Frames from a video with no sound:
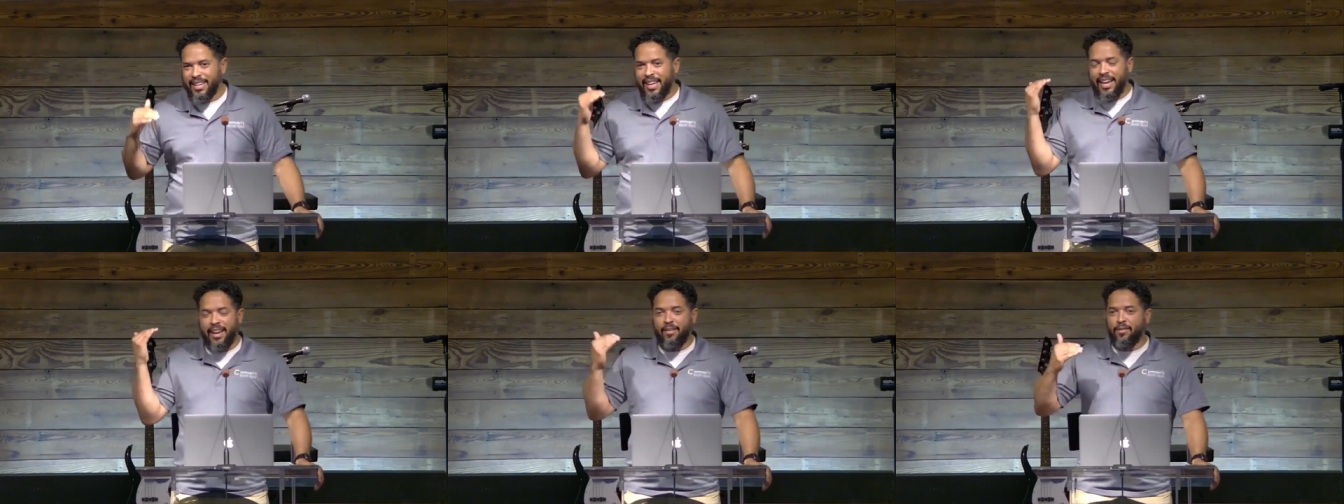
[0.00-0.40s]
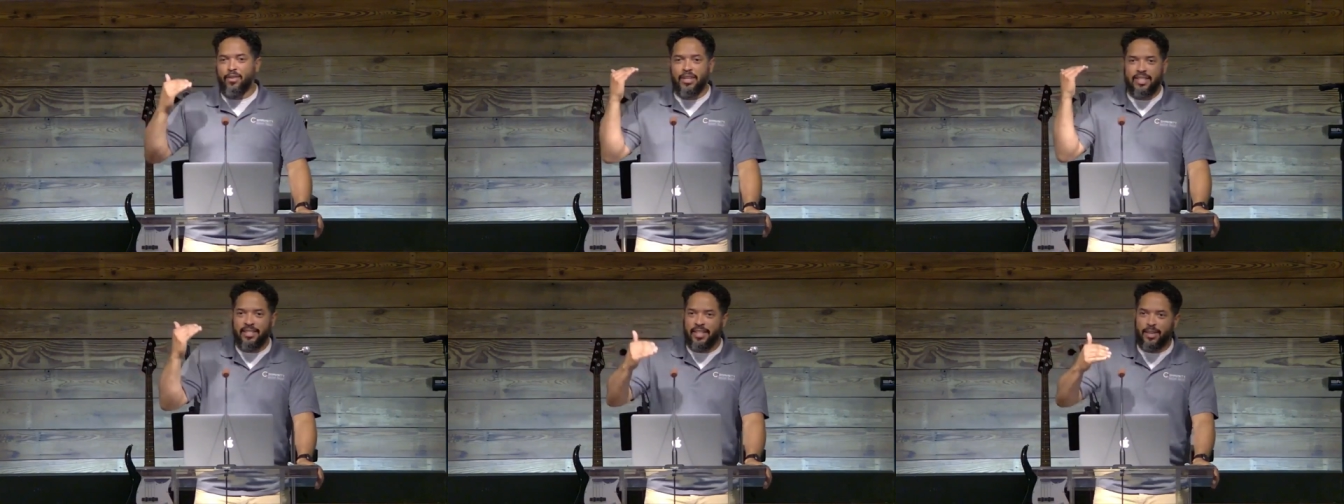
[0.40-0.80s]
every
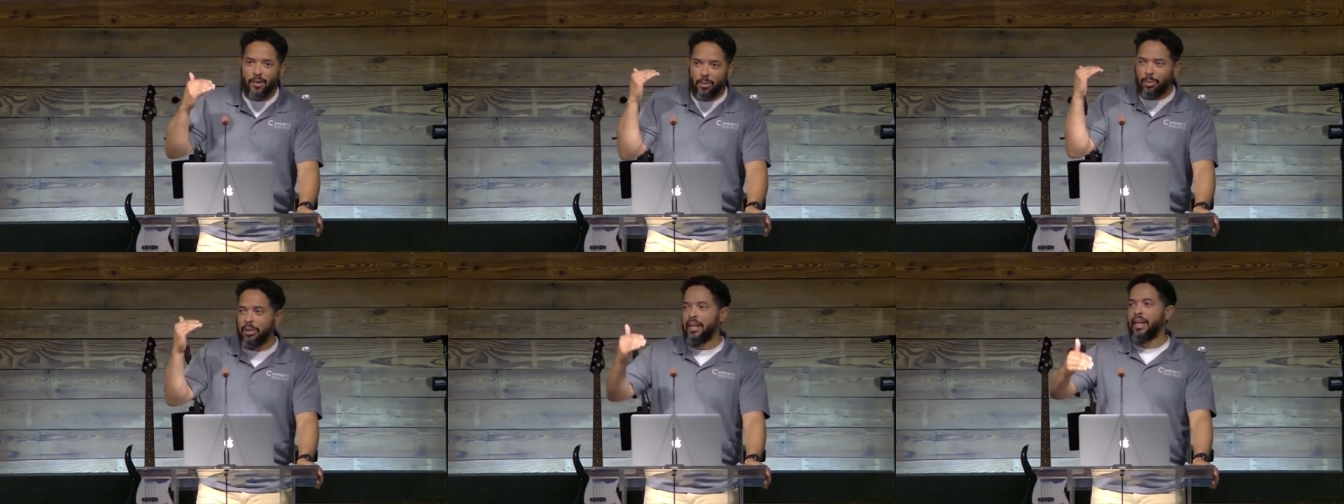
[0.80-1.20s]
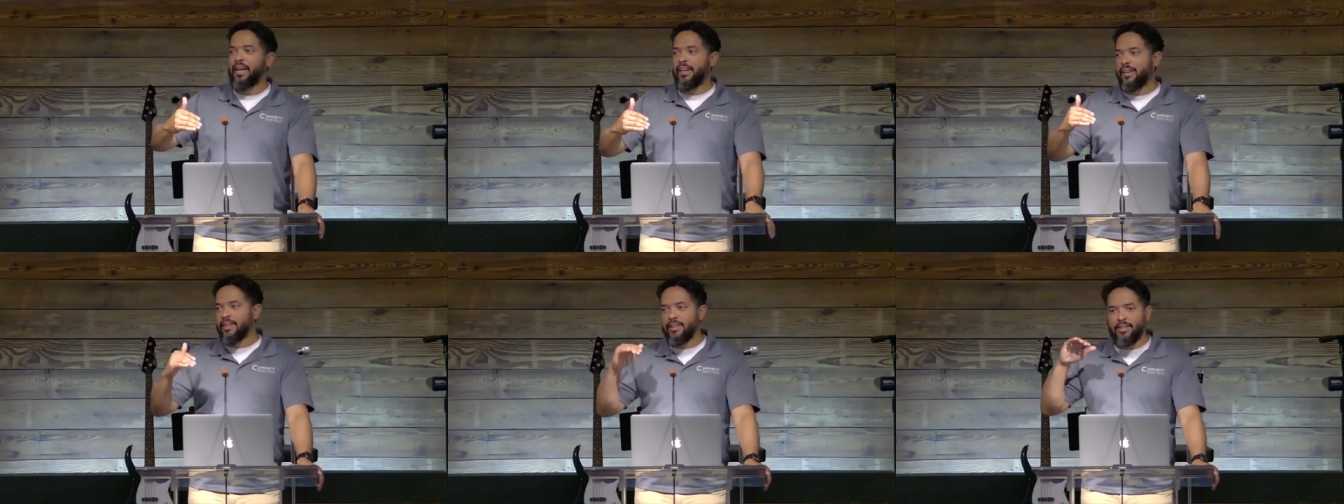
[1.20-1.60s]
single
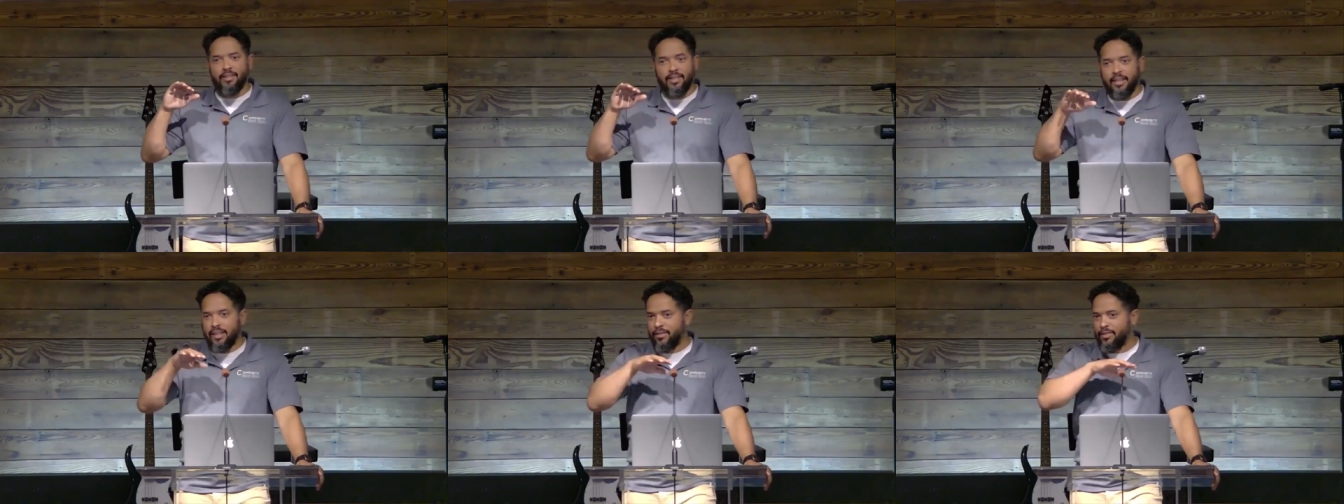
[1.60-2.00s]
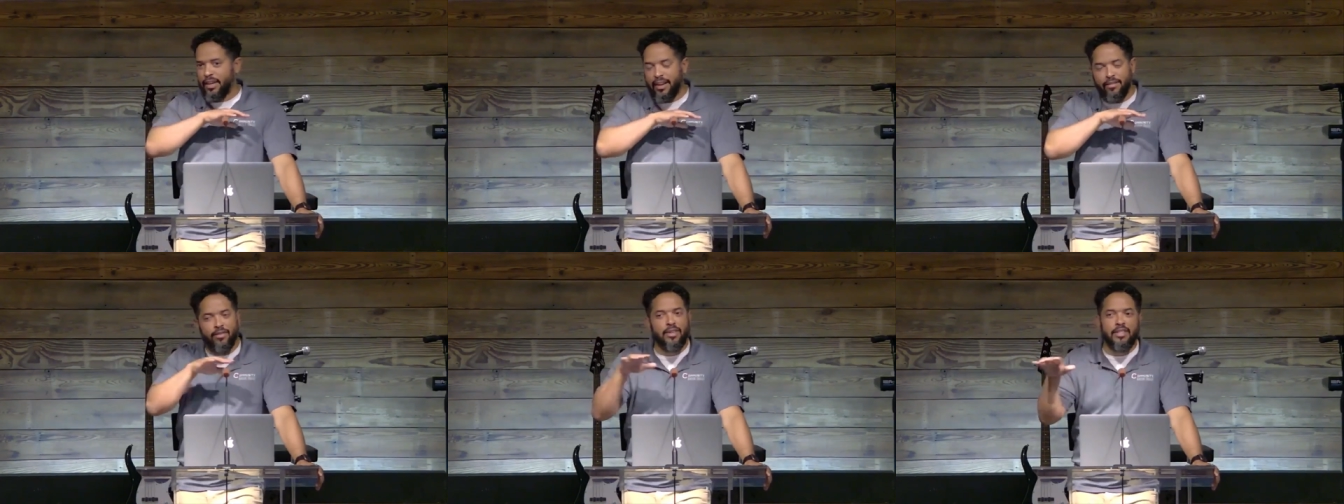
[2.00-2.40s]
play of
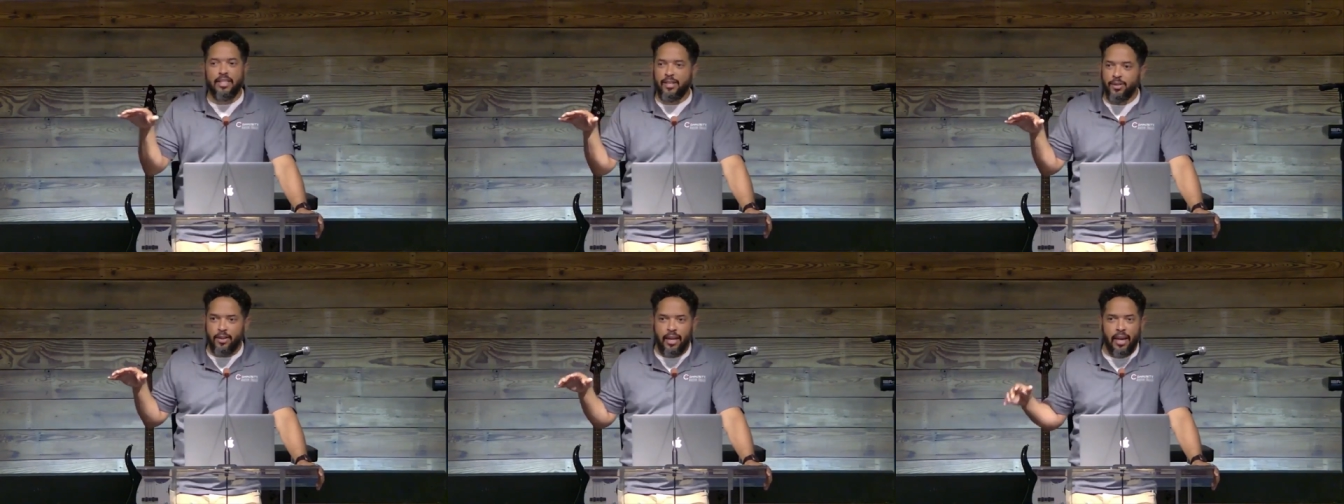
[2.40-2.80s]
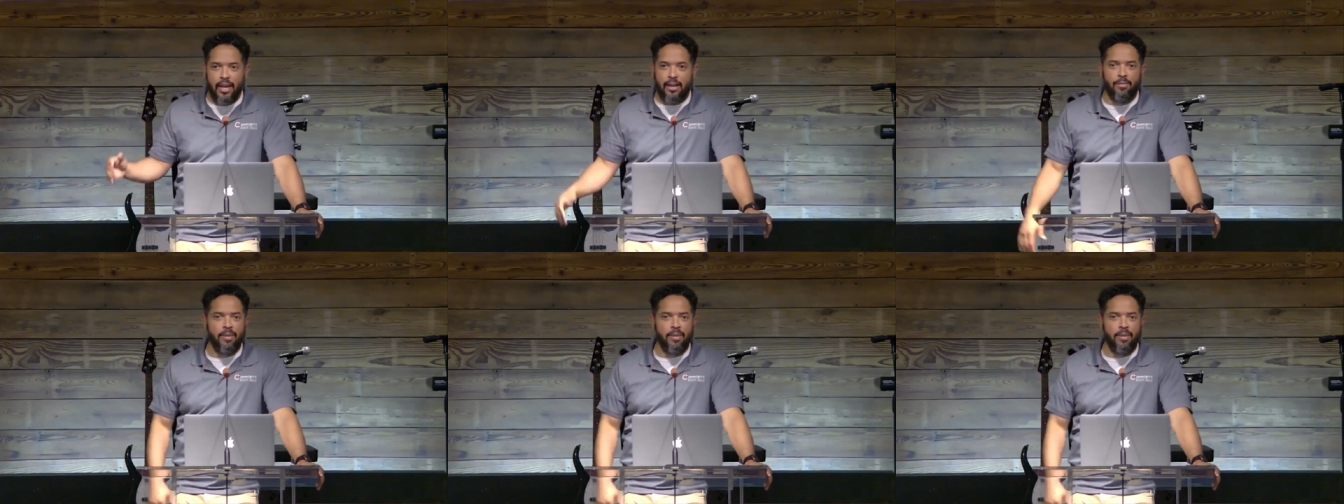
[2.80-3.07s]
every single game,